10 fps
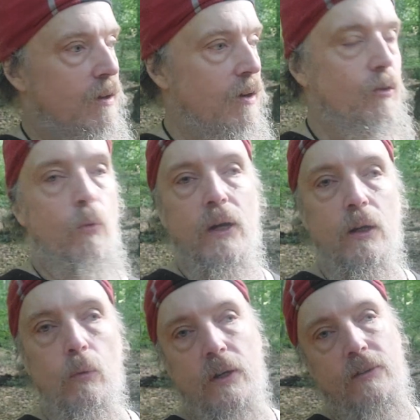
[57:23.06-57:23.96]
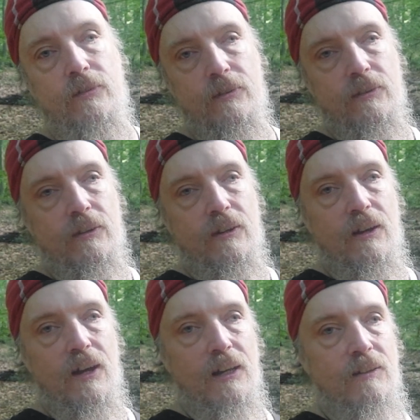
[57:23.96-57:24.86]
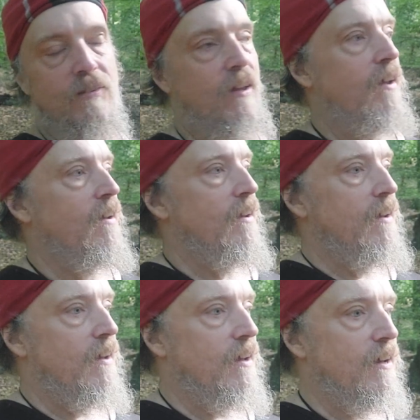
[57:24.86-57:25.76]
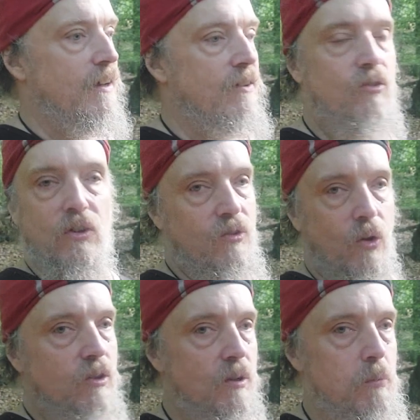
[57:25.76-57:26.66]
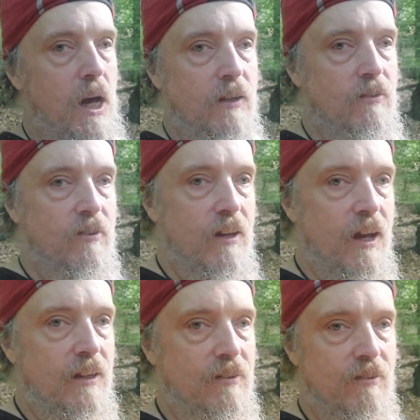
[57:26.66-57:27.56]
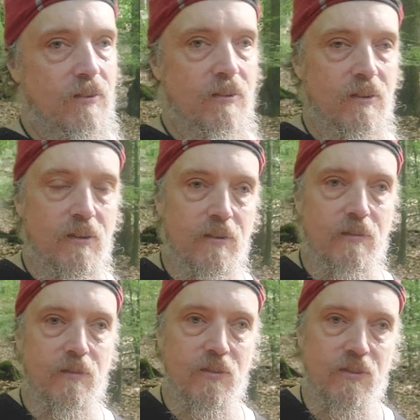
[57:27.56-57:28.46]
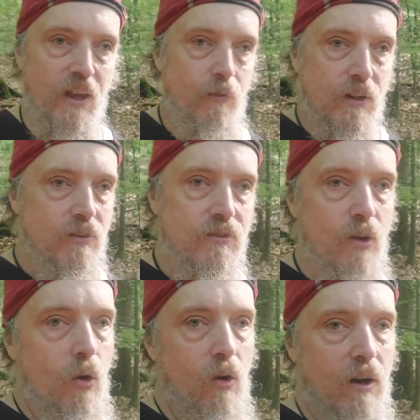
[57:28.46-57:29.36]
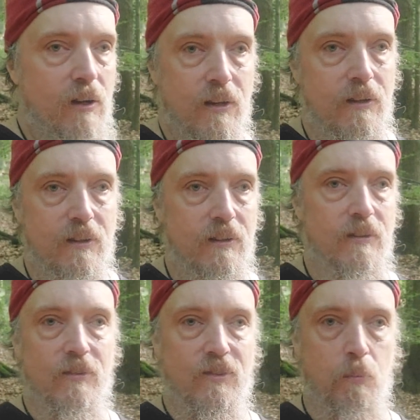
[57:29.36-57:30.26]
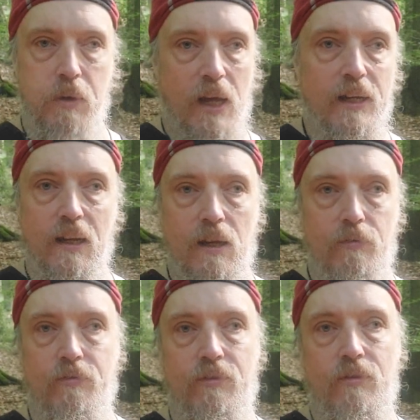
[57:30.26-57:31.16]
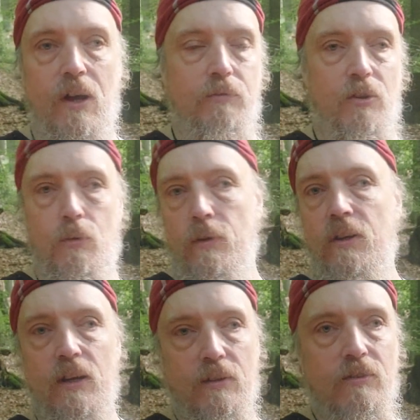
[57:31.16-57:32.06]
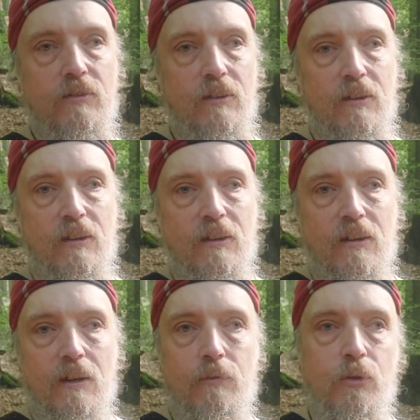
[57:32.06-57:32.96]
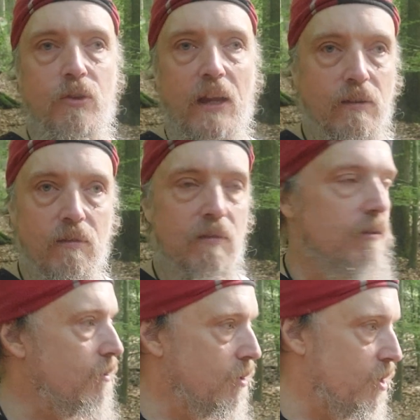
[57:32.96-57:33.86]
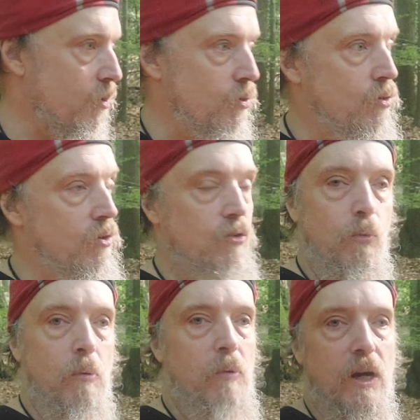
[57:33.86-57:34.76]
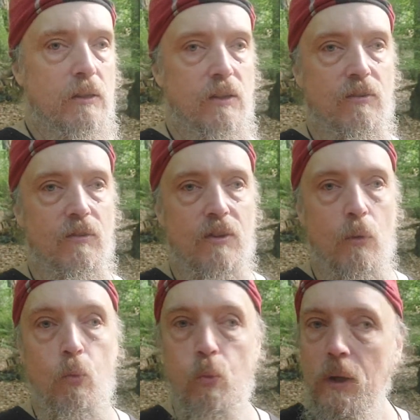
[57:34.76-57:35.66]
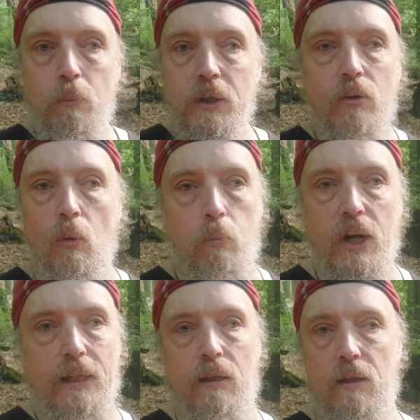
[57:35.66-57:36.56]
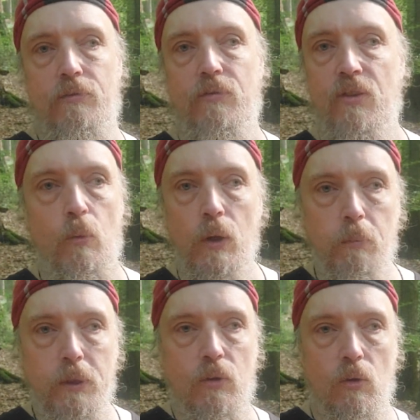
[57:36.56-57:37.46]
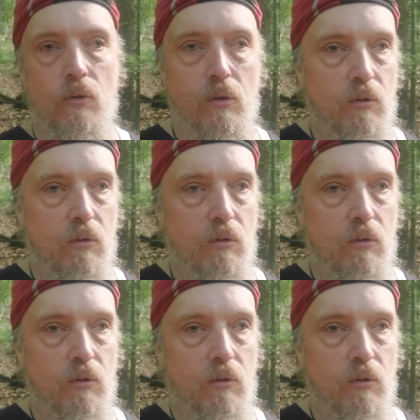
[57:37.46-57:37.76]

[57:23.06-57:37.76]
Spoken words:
on the railways, and it's just on demand, and there is no supply left after 3 days. If you then go to the supermarket, there will be no bread left, there will be no